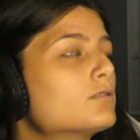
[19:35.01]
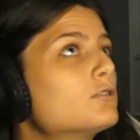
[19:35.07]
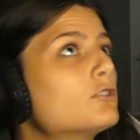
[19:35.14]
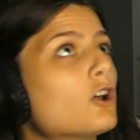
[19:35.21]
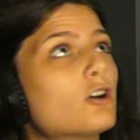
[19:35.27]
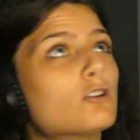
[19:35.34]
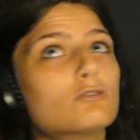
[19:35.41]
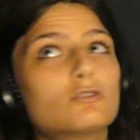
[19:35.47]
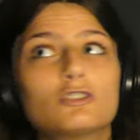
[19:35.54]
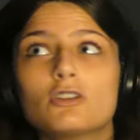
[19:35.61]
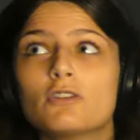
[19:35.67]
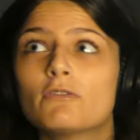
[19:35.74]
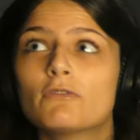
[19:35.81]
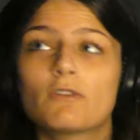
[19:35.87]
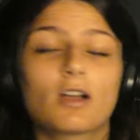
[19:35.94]
Don't
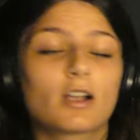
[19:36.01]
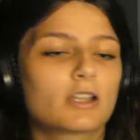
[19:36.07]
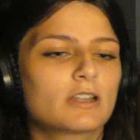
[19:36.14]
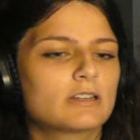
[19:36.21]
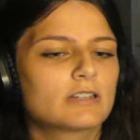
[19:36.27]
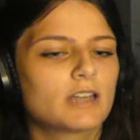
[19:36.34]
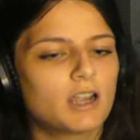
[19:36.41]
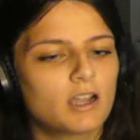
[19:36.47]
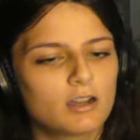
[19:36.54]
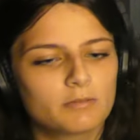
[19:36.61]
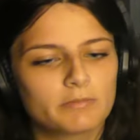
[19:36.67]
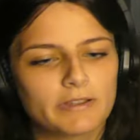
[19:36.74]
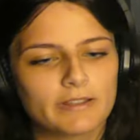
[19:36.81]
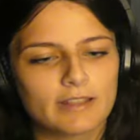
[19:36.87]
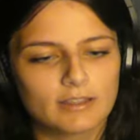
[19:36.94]
you fucking tell
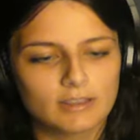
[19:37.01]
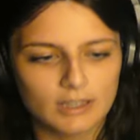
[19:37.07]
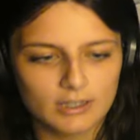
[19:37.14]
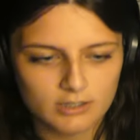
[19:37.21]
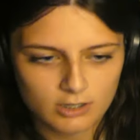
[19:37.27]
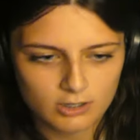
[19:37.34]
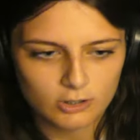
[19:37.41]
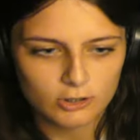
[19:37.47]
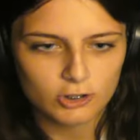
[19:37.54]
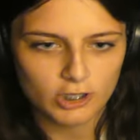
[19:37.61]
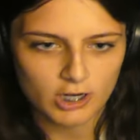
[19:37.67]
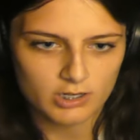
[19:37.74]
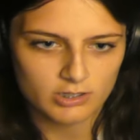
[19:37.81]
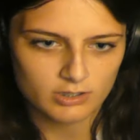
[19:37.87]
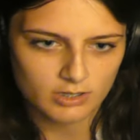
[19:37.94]
me that they took
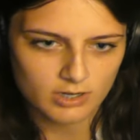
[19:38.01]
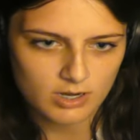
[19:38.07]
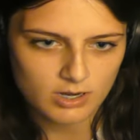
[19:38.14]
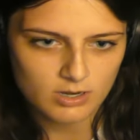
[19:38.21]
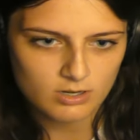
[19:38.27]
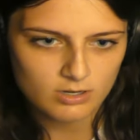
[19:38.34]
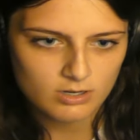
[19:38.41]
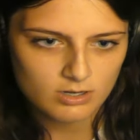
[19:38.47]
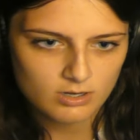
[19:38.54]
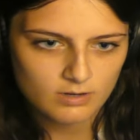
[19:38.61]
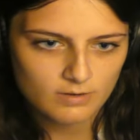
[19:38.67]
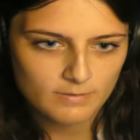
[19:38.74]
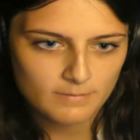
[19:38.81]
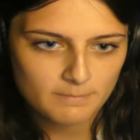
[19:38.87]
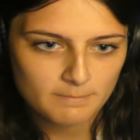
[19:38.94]
Jesse.
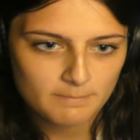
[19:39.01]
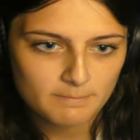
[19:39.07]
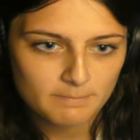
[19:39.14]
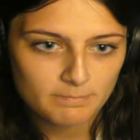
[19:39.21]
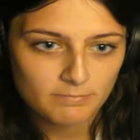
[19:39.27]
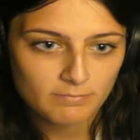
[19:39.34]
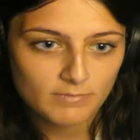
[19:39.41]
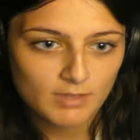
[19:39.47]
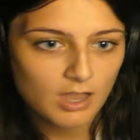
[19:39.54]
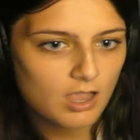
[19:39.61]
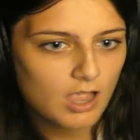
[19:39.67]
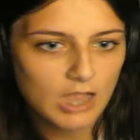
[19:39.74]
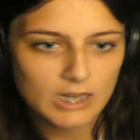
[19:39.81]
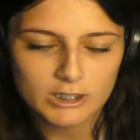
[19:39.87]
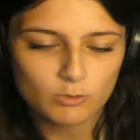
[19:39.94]

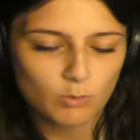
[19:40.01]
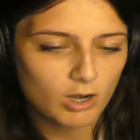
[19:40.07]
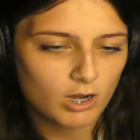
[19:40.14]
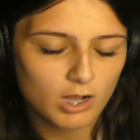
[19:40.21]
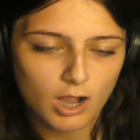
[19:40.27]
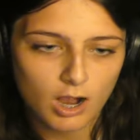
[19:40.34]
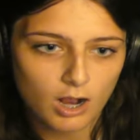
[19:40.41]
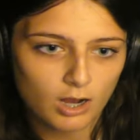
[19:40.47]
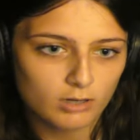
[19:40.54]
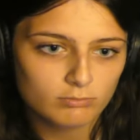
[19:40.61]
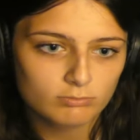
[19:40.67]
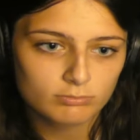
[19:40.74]
I swear to God.